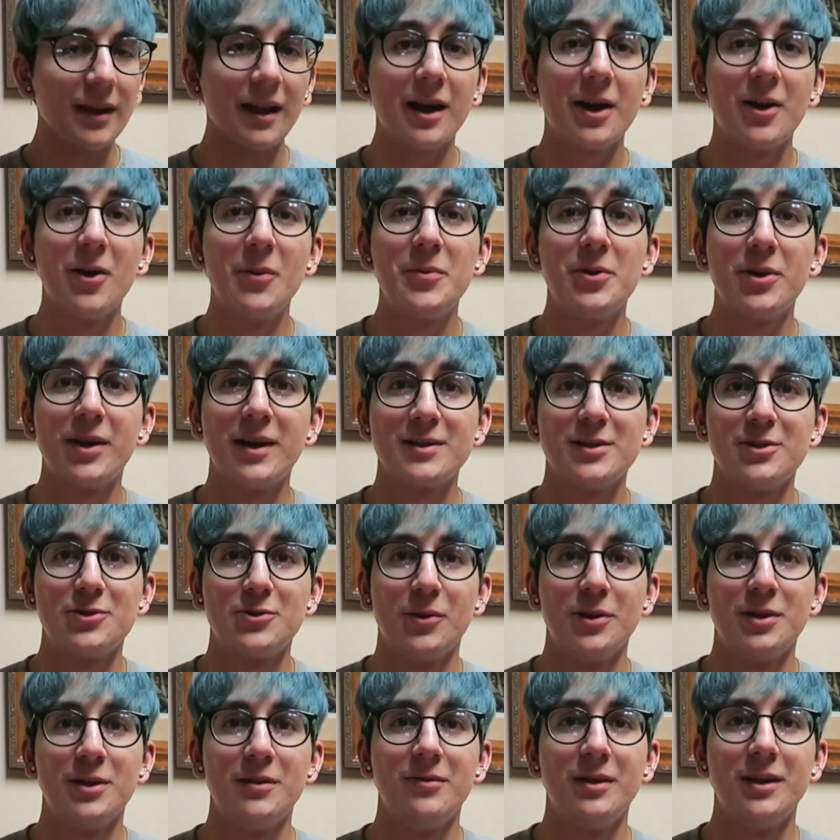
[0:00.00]
I hope you guys
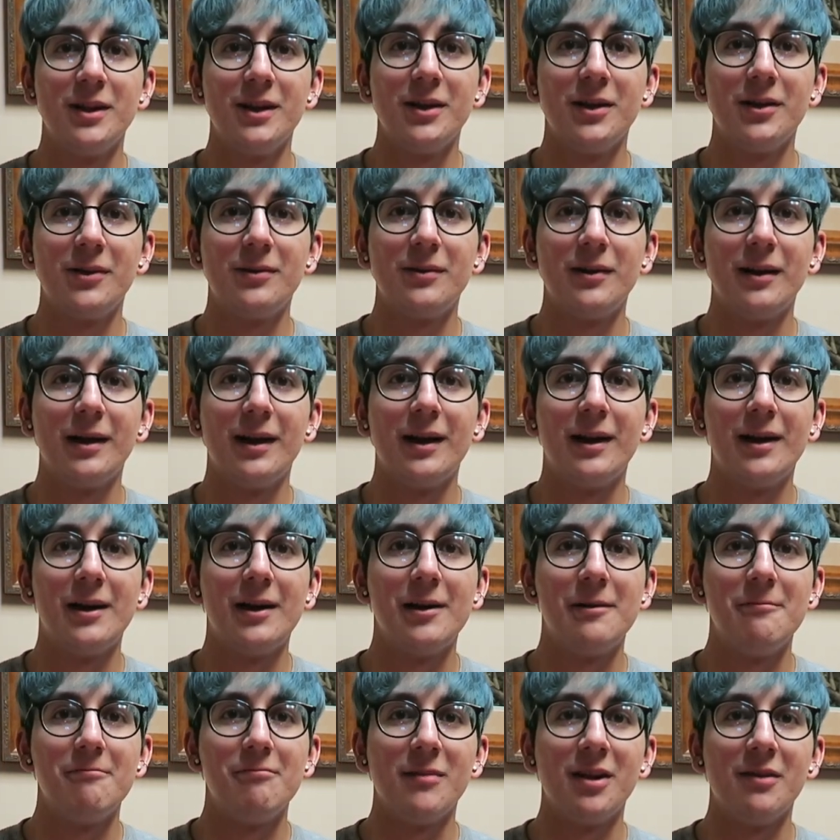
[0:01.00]
enjoyed the
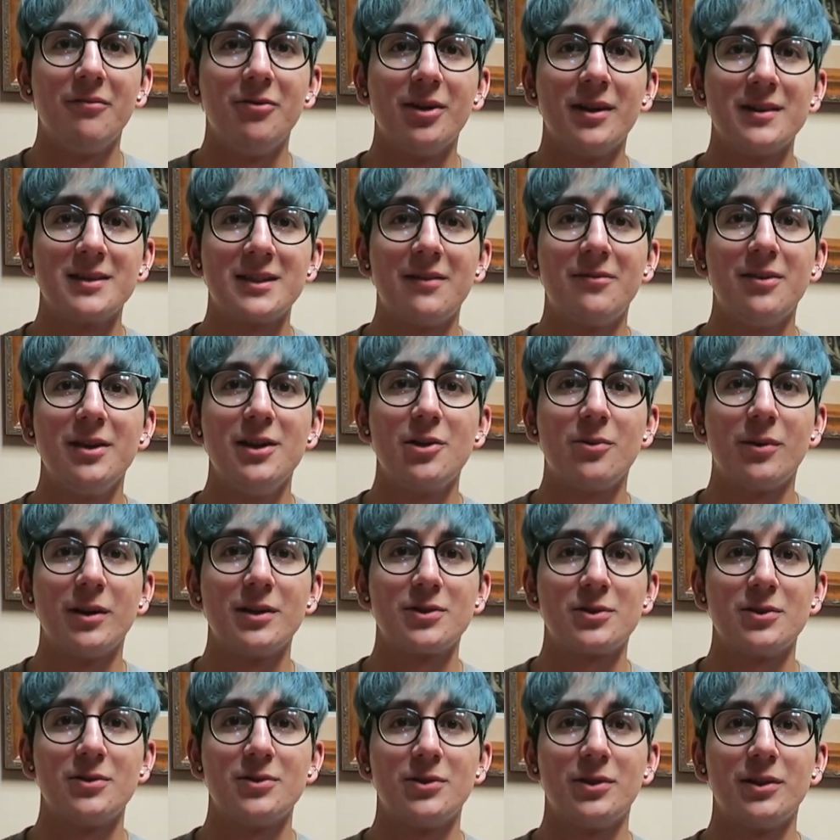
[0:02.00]
video. If you guys have any
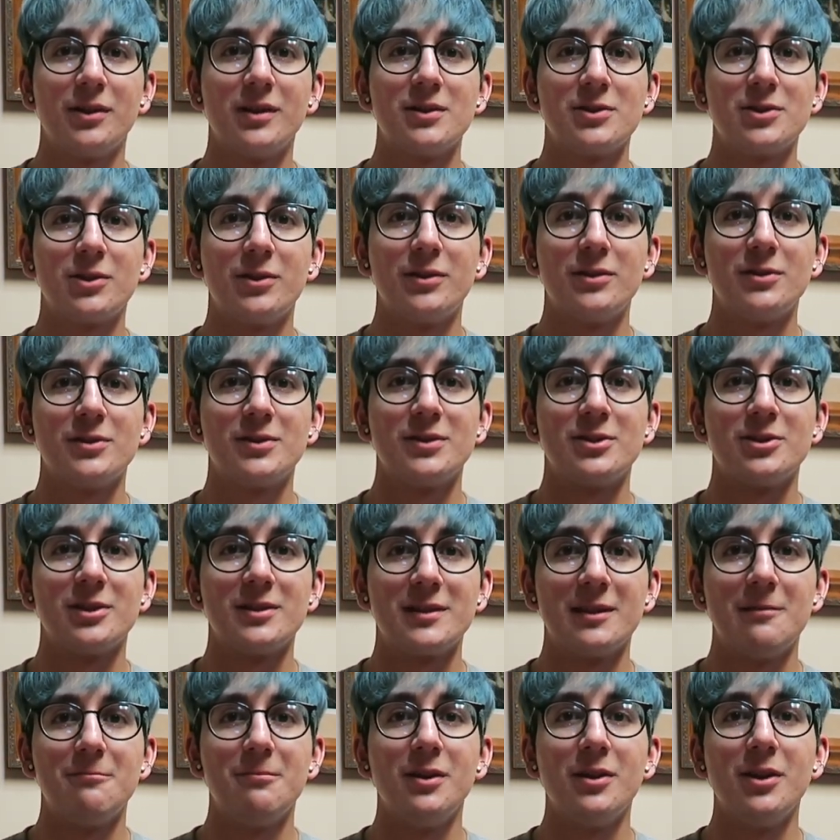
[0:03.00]
questions or concerns,
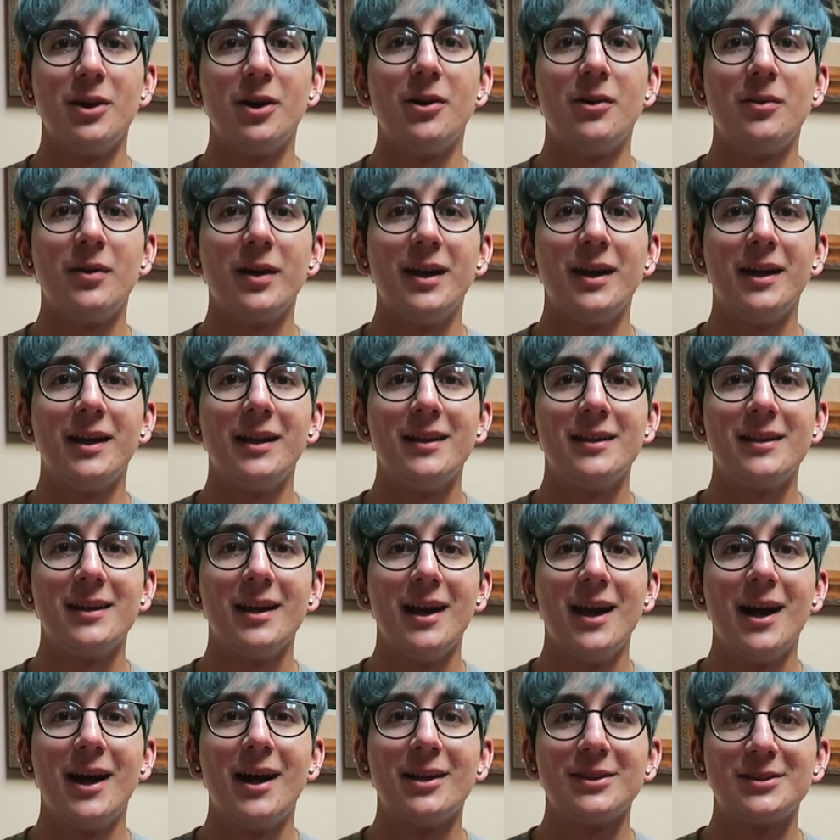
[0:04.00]
just let me know, and
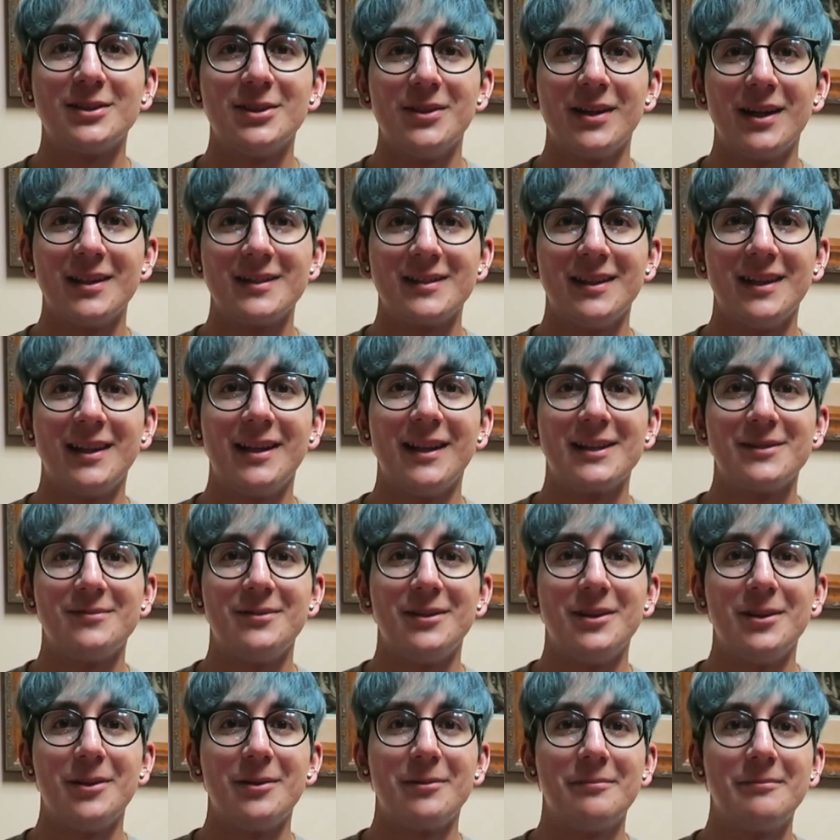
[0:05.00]
I'll see you guys in the next
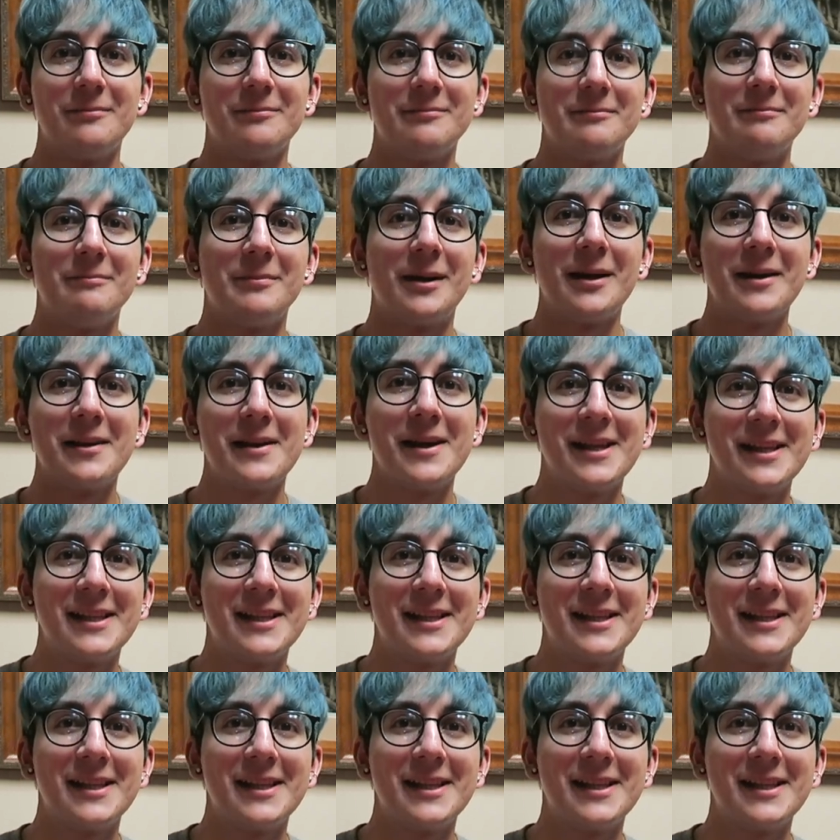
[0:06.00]
video. Bye.